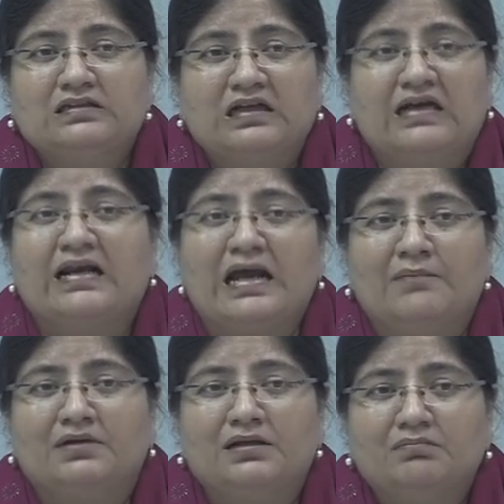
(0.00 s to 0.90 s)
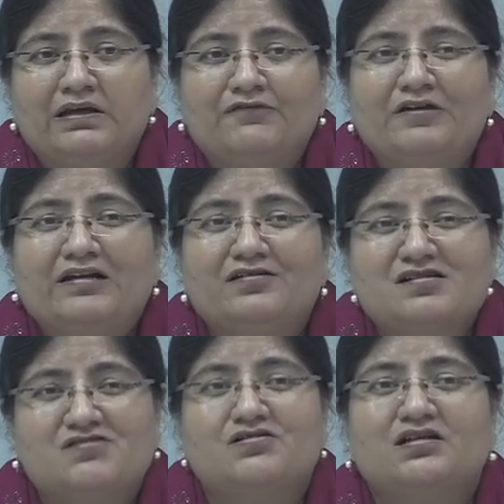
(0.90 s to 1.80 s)
cramped and may feel
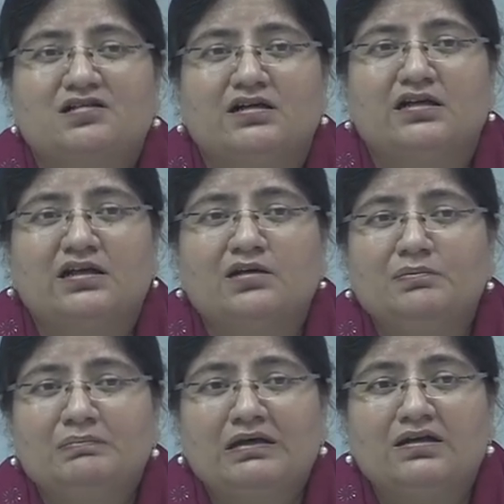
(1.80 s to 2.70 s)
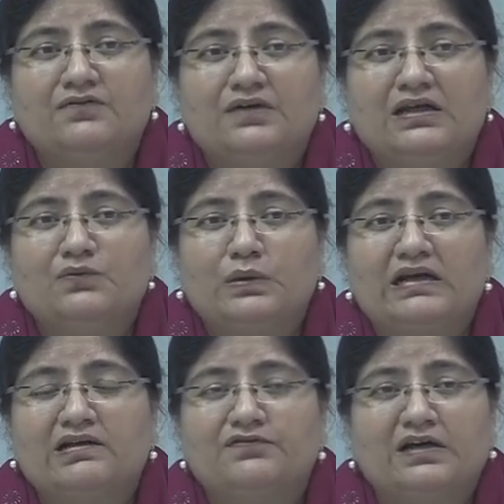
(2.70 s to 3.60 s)
restricted in a very
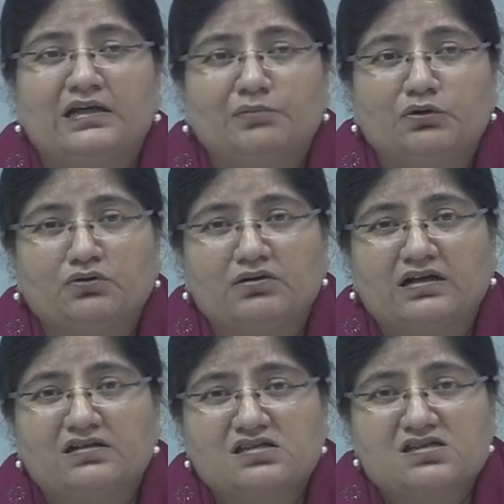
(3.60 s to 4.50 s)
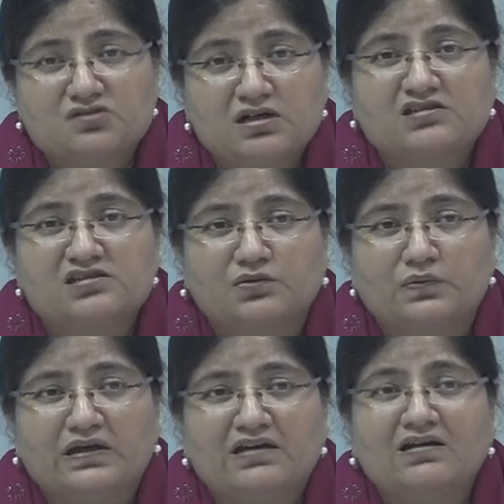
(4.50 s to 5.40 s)
well defined bureaucratic structure
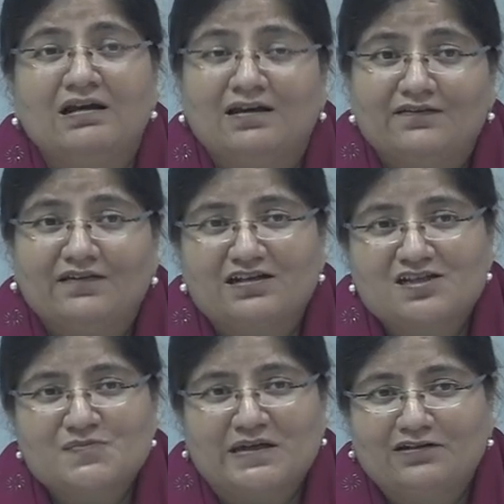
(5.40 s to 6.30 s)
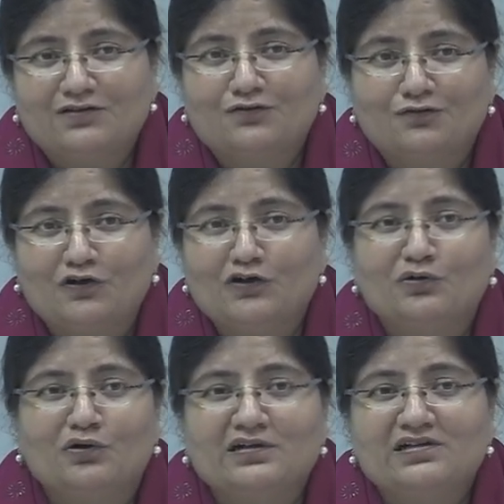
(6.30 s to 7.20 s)
where they are expected to follow
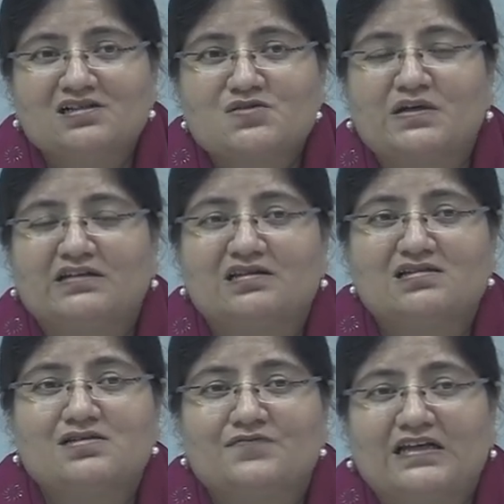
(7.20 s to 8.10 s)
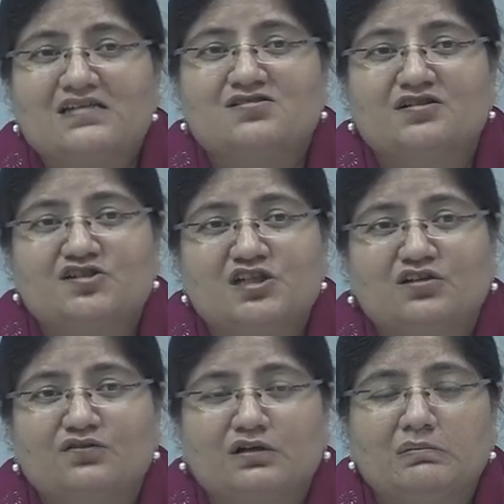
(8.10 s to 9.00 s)
orders, where there is this very strict chain
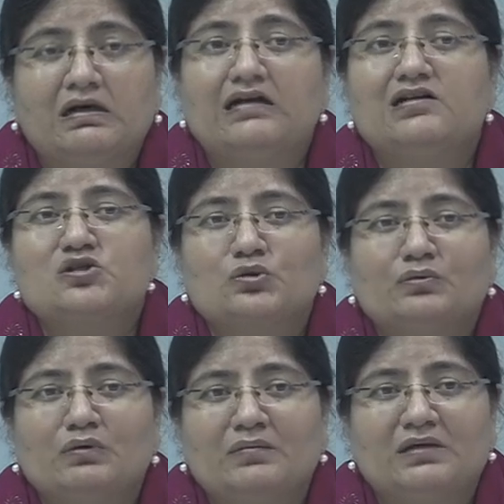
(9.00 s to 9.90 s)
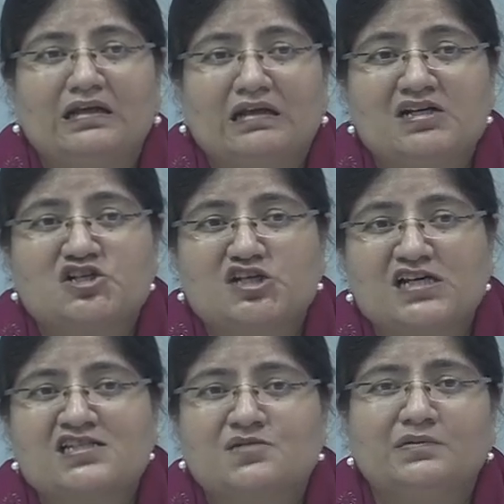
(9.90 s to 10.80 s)
of command. So, I mean,
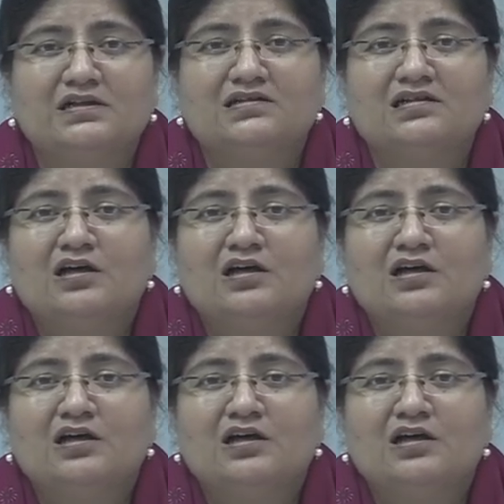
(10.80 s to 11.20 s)
adjustment